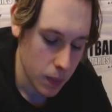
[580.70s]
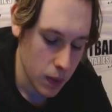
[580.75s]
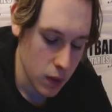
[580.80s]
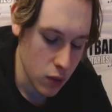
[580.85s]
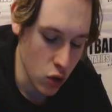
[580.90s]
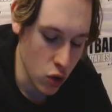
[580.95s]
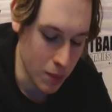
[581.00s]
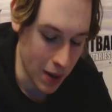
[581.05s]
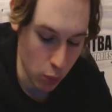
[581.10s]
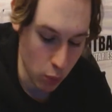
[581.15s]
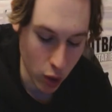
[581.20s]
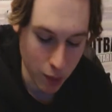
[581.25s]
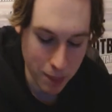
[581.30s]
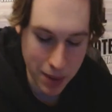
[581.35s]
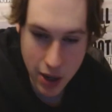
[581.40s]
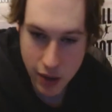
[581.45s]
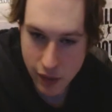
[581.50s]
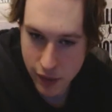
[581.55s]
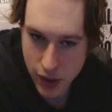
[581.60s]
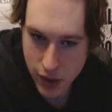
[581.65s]
who made one
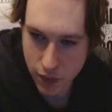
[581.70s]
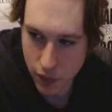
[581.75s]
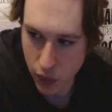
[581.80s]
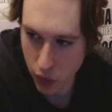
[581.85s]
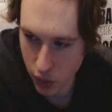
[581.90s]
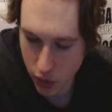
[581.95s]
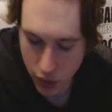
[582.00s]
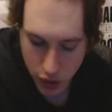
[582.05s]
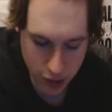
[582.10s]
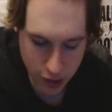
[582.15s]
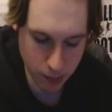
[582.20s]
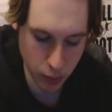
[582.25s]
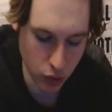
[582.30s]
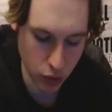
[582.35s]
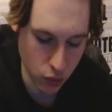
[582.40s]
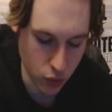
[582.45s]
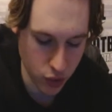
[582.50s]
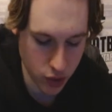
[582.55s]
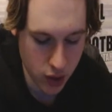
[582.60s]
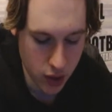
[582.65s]
appearance for the
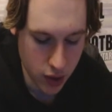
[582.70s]
Blues,